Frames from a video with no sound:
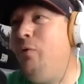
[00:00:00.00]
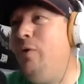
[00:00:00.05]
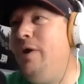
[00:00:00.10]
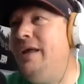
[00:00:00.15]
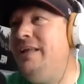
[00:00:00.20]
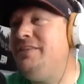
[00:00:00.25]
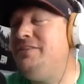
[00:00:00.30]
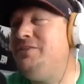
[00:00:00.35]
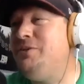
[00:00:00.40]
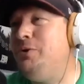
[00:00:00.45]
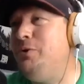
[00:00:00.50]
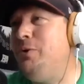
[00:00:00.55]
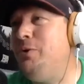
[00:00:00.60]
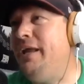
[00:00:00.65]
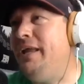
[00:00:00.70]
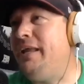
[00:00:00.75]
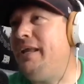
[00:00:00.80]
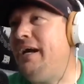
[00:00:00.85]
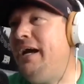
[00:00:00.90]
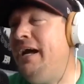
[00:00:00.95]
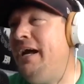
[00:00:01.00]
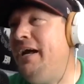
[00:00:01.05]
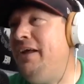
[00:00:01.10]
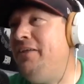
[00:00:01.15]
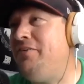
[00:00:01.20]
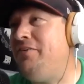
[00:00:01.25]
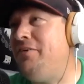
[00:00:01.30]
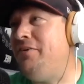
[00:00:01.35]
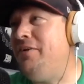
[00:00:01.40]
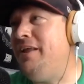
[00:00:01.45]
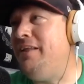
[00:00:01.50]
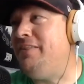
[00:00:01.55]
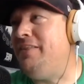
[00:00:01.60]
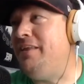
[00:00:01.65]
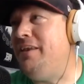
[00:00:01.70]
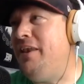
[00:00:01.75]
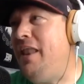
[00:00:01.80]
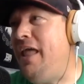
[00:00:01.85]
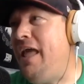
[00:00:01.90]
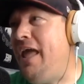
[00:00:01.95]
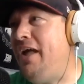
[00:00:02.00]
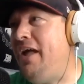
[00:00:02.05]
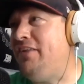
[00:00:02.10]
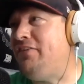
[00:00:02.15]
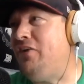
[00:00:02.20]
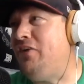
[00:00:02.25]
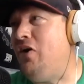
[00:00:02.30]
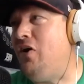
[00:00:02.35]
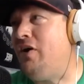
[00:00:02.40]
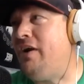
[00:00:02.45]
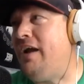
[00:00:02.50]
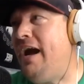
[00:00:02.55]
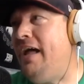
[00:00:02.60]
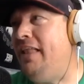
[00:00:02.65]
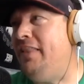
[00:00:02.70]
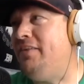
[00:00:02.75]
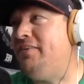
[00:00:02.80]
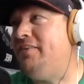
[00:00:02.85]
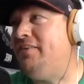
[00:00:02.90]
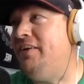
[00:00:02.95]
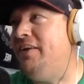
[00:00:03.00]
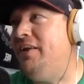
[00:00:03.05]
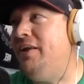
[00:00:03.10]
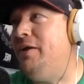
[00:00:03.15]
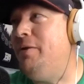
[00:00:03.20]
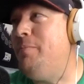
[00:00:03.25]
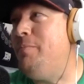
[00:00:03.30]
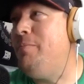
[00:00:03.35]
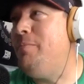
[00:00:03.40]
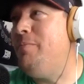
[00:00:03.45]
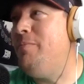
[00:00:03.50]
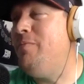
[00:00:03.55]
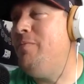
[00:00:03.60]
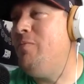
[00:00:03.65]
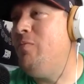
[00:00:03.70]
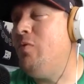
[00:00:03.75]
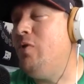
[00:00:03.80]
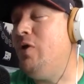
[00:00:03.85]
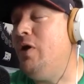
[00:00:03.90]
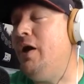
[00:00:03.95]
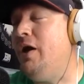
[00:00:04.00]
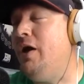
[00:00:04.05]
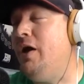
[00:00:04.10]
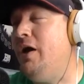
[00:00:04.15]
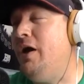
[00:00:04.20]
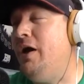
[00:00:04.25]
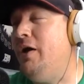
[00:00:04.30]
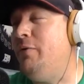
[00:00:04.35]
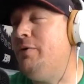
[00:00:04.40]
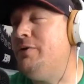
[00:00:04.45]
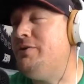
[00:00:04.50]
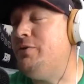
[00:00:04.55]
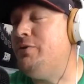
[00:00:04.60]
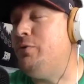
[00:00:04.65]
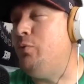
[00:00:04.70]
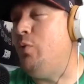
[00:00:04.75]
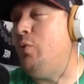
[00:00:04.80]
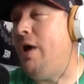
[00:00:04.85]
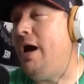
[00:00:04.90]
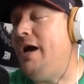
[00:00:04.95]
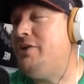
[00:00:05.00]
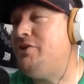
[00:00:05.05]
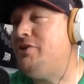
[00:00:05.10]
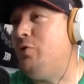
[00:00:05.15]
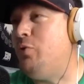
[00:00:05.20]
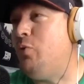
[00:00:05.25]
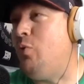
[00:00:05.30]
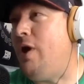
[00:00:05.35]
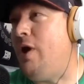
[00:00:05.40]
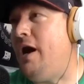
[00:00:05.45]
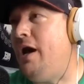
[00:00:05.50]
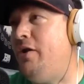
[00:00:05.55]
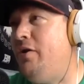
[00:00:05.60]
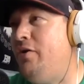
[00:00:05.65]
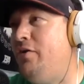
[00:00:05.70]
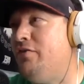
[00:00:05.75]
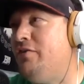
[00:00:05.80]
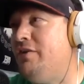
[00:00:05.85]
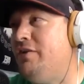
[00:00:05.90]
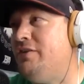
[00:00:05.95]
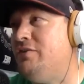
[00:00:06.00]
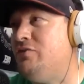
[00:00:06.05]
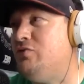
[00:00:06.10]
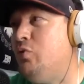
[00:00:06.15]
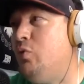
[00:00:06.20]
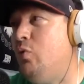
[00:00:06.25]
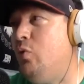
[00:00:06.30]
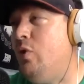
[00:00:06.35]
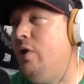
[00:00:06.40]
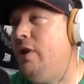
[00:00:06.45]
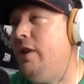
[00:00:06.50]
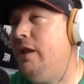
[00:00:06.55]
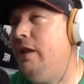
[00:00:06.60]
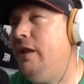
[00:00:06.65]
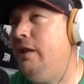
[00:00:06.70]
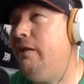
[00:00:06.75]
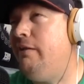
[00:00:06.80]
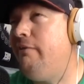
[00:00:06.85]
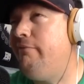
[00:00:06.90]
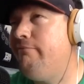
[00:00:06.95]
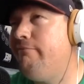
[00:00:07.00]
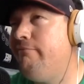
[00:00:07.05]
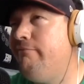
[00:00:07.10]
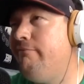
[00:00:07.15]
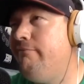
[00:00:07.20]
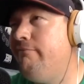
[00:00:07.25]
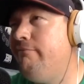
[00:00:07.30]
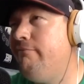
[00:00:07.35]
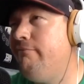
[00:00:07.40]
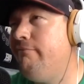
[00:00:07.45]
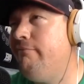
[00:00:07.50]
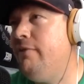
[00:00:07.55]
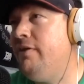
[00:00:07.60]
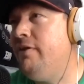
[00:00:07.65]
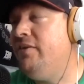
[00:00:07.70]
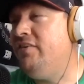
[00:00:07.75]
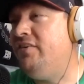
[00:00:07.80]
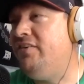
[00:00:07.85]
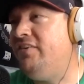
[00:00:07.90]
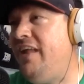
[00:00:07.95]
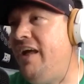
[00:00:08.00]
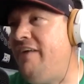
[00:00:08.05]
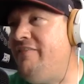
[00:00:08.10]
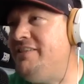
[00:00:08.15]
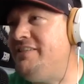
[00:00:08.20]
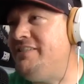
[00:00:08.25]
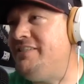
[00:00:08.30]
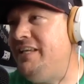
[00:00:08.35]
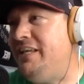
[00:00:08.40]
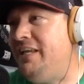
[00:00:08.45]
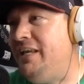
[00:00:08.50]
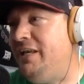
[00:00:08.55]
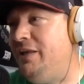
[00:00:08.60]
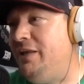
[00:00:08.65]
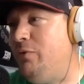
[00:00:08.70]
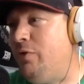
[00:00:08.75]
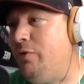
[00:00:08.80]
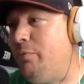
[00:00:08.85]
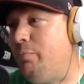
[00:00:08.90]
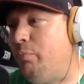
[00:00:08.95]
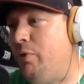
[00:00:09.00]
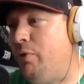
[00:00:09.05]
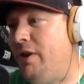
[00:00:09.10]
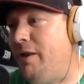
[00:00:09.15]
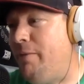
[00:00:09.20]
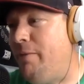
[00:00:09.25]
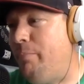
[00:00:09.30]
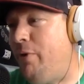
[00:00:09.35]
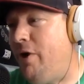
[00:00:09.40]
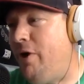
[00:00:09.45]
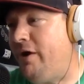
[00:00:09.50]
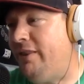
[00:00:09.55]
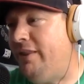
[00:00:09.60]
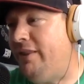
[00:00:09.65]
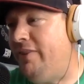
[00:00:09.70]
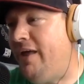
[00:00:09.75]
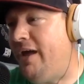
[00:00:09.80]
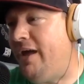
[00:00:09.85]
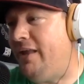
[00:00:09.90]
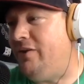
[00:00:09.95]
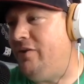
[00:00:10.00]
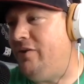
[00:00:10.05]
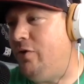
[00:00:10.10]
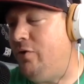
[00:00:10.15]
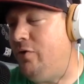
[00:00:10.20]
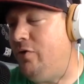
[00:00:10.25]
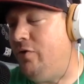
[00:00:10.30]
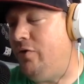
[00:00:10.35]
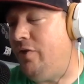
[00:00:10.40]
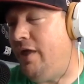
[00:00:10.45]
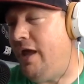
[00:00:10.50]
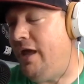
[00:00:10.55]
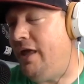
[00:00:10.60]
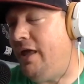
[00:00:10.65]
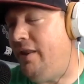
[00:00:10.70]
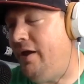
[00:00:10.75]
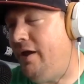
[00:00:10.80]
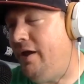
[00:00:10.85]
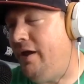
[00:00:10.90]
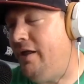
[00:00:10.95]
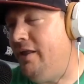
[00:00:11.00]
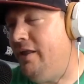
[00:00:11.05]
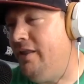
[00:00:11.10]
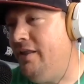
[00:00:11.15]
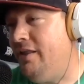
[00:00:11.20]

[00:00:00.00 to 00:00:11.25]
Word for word: went to a concert at the Nassau Coliseum. Uh, I went to Roger Waters in 2017 with Brendan Buckley, the head coach or the head. Uh,